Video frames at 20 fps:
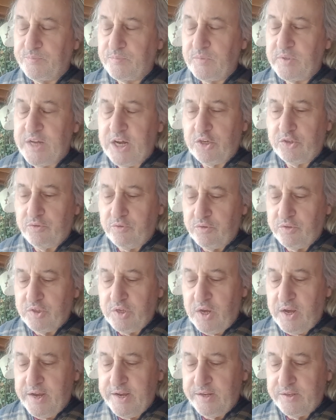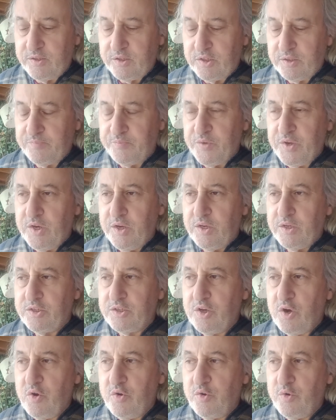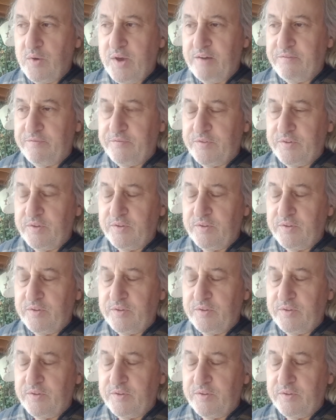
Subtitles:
natural science. So you have